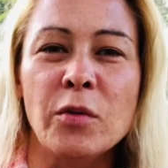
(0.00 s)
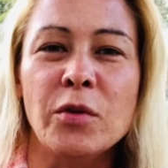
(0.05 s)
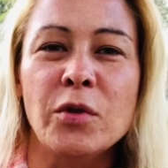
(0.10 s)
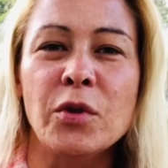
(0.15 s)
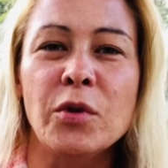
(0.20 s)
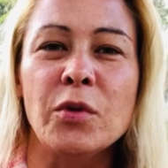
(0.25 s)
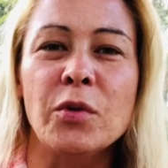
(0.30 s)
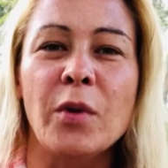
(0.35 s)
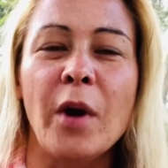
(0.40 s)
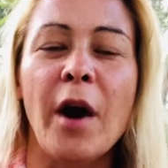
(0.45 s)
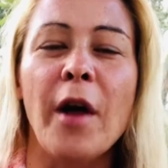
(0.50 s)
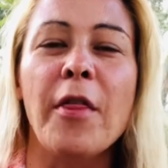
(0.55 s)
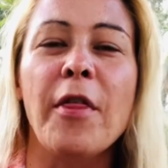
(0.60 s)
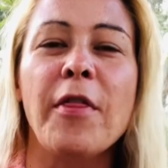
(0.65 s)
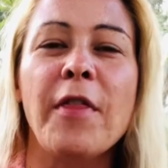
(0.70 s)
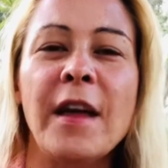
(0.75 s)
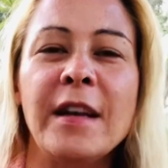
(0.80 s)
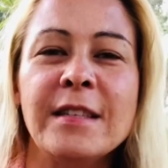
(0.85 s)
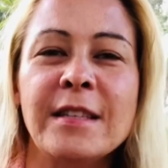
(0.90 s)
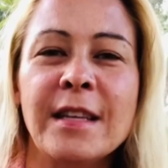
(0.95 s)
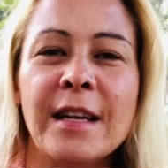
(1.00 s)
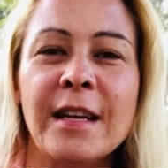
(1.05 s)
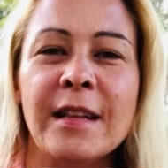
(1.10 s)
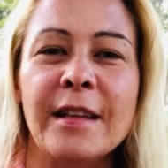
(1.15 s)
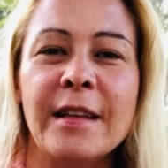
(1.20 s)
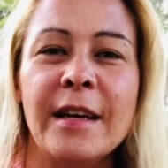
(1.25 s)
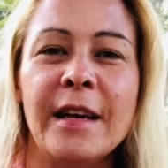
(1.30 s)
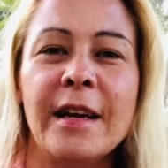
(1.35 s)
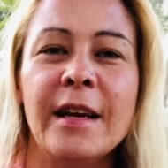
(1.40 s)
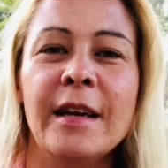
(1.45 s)
to
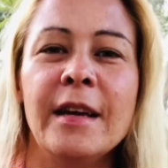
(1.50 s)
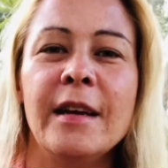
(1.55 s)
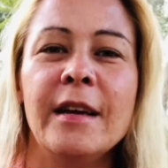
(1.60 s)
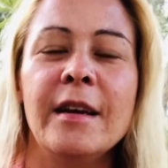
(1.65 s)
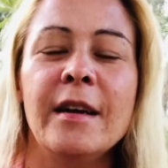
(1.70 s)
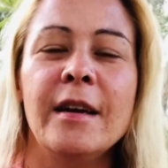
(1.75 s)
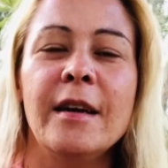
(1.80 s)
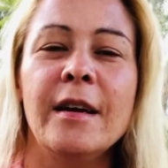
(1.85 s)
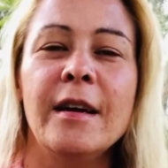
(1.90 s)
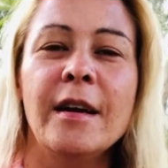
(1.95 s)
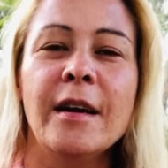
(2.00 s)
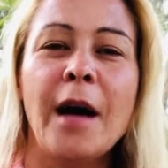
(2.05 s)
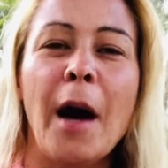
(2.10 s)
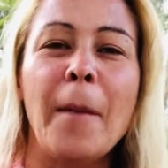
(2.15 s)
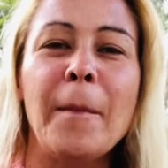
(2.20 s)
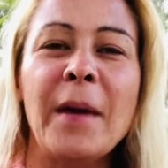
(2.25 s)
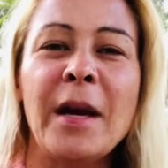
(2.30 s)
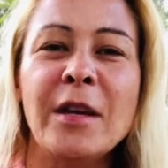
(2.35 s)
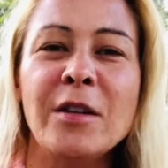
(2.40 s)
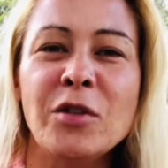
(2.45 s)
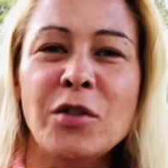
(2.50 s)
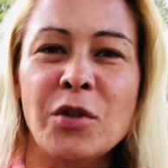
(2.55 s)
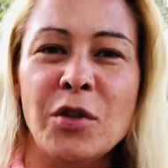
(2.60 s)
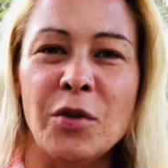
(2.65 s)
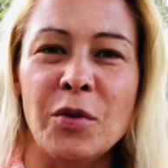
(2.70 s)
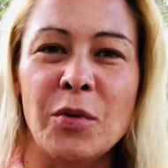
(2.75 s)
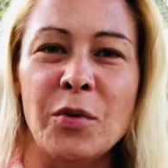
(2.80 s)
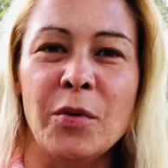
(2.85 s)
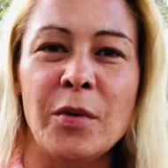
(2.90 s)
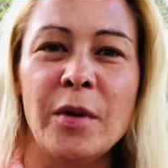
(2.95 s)
authentically come
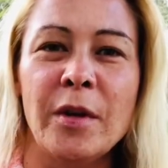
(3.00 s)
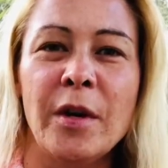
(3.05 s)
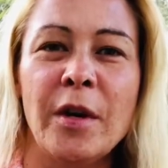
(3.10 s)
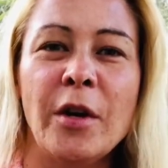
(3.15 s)
into